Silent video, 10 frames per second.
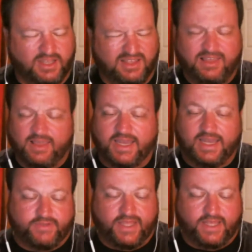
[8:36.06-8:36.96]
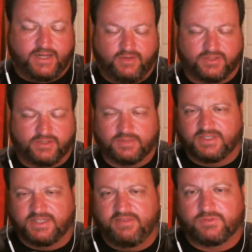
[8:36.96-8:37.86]
and after that, I don't know. It's up to
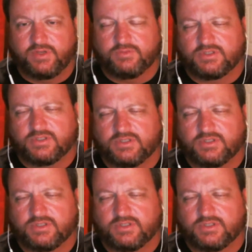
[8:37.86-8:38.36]
Davis what he wants to do.